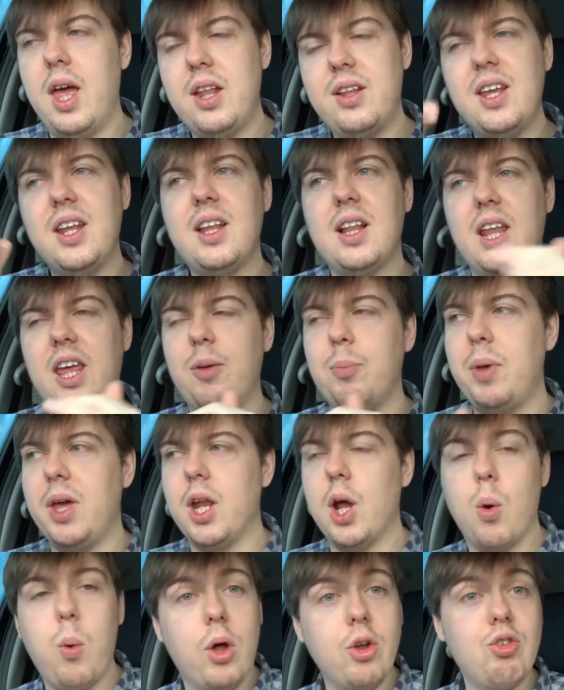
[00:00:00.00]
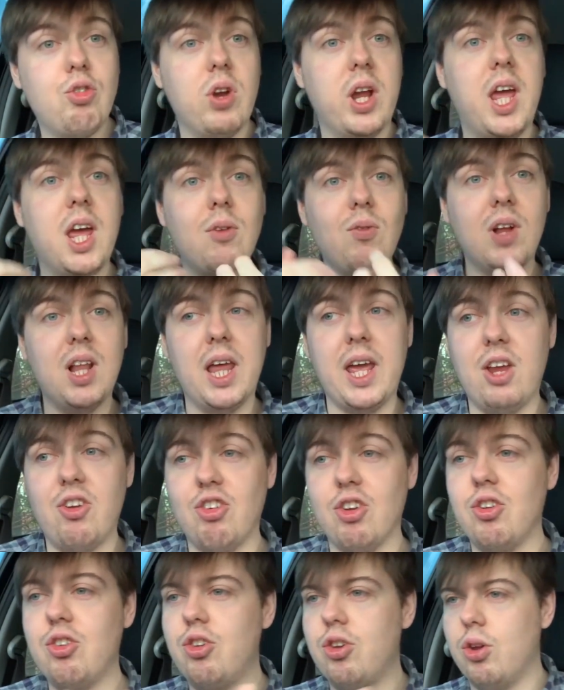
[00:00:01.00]
it did leave me in a quandary in
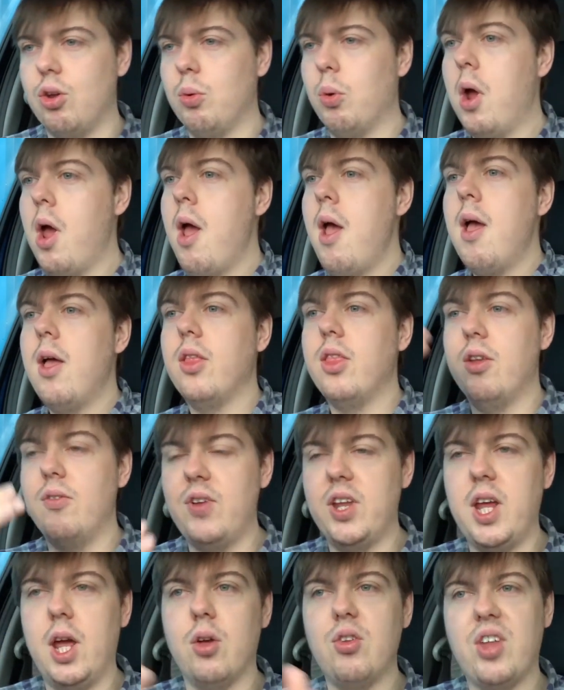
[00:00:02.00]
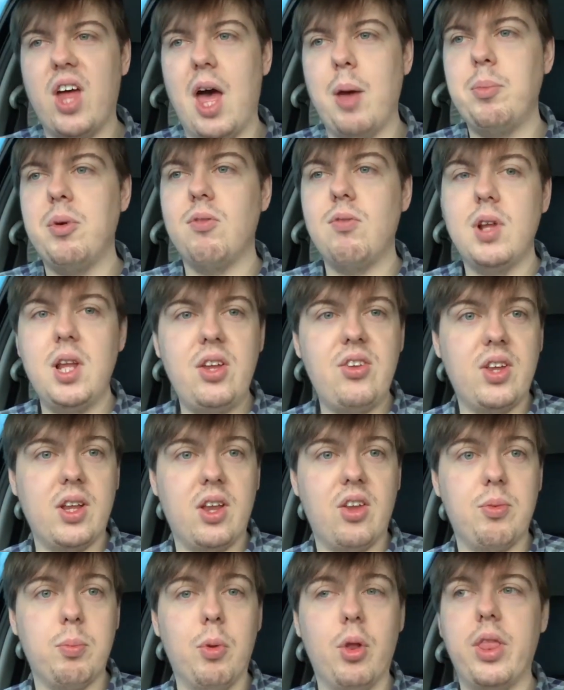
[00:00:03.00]
relation to the videos that I've been
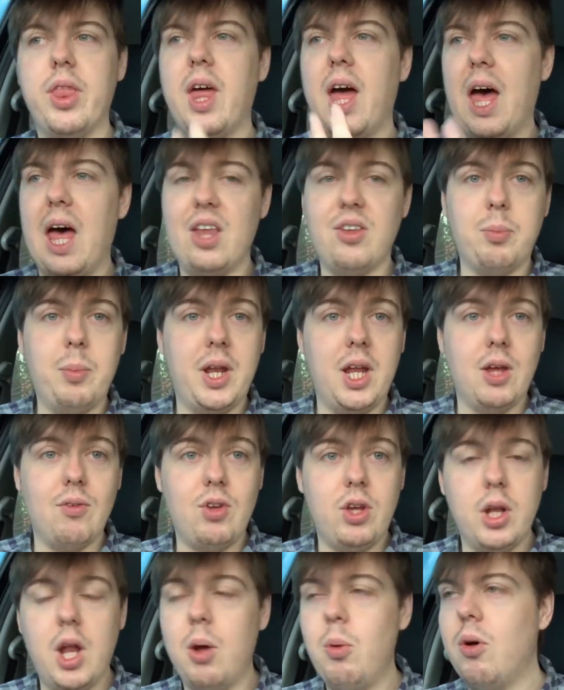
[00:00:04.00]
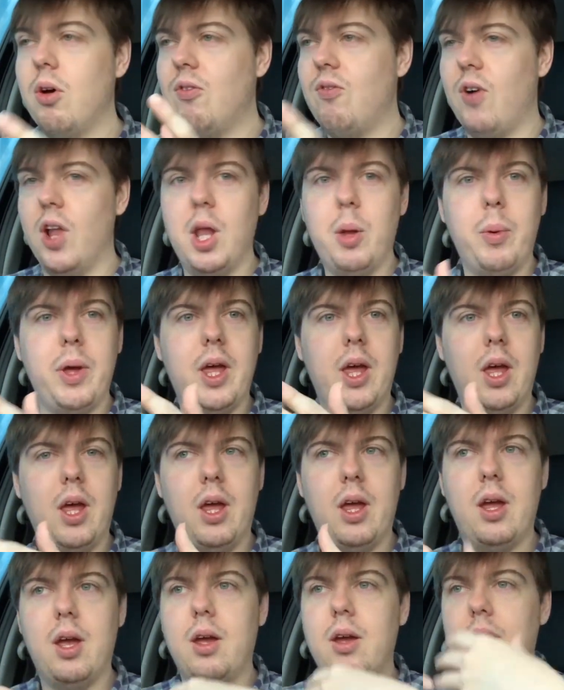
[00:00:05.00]
releasing this month. As many of you know,
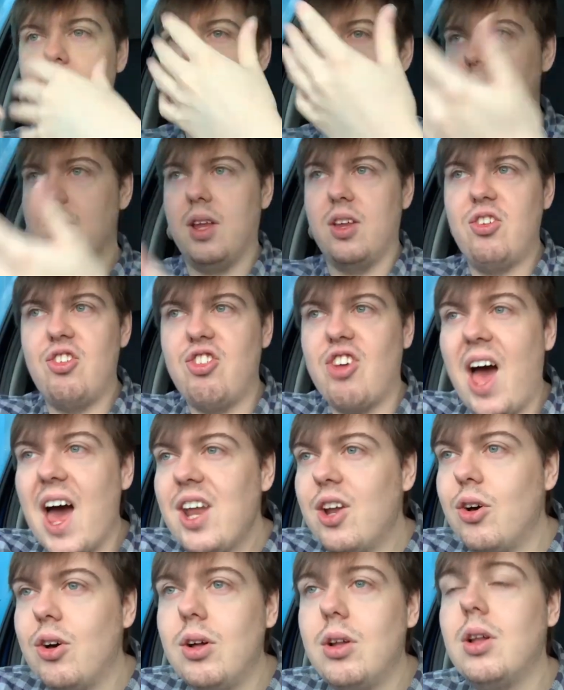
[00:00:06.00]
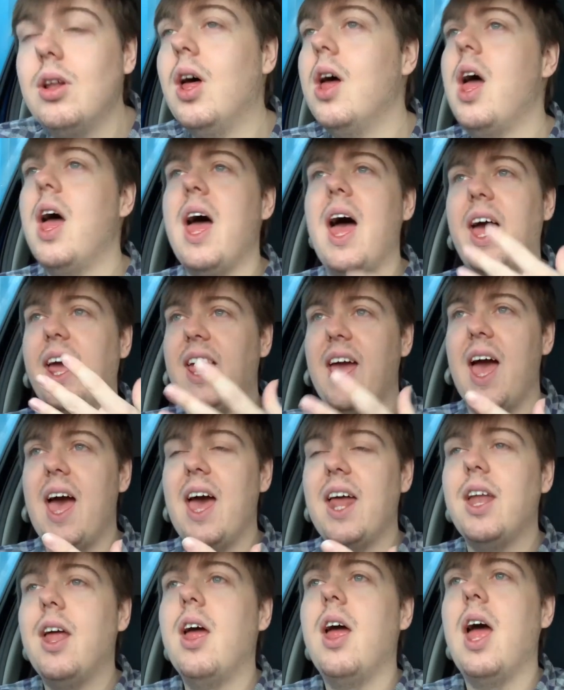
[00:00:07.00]
following this channel,
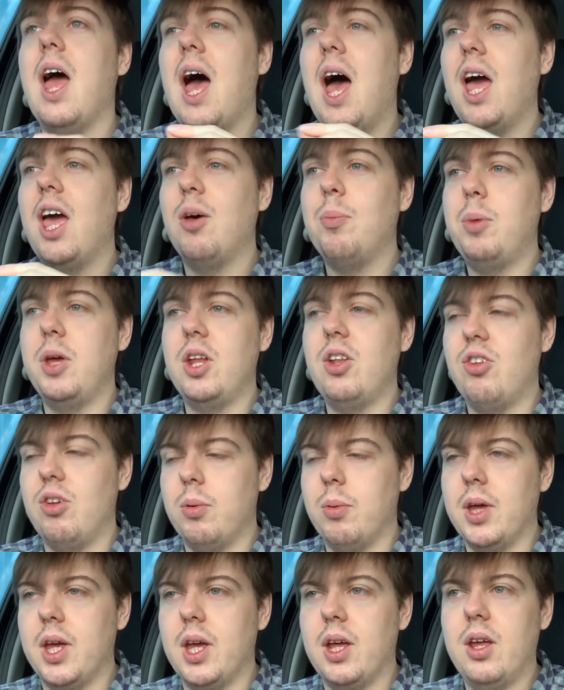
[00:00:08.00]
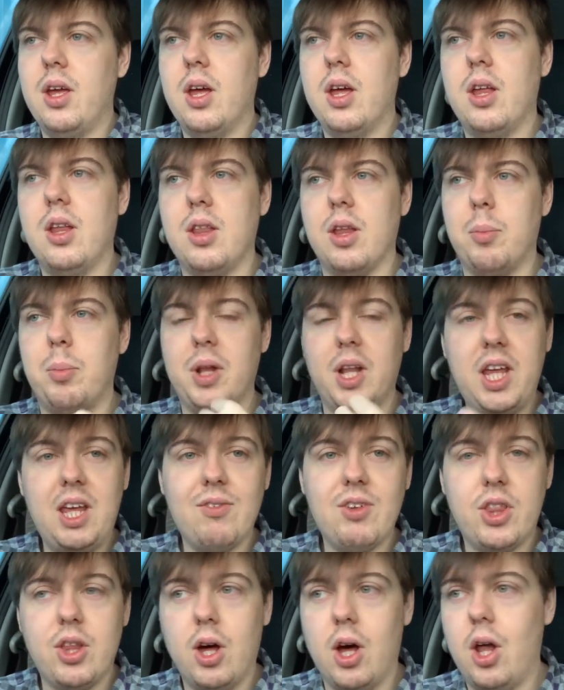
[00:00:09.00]
again, I have been doing the
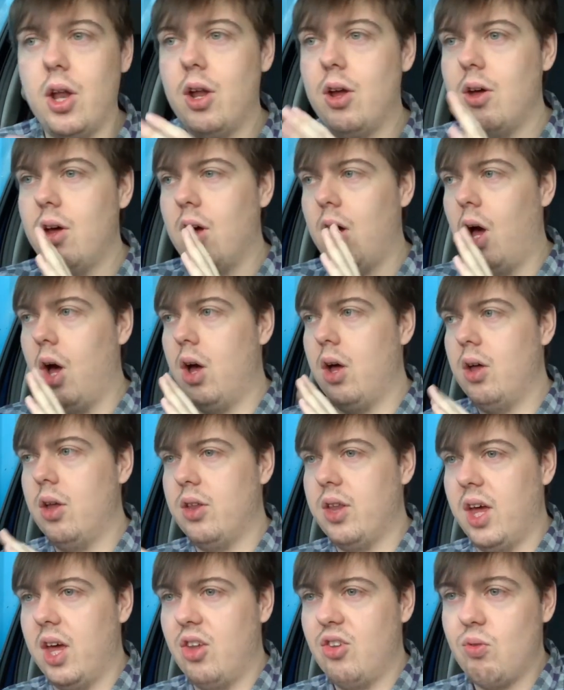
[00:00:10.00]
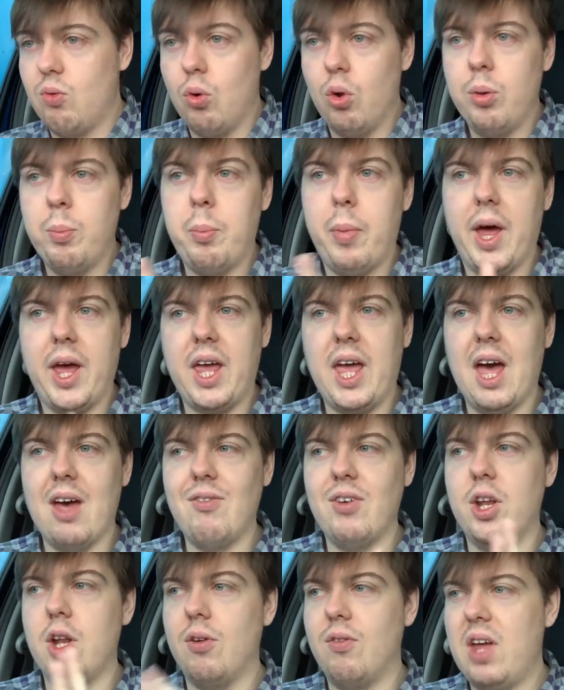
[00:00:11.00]
Believe-a-thon that is run by
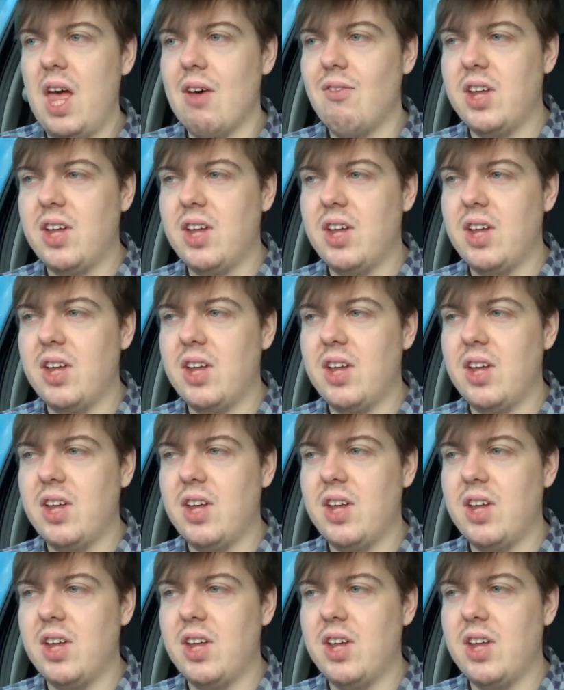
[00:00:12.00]
Gavin of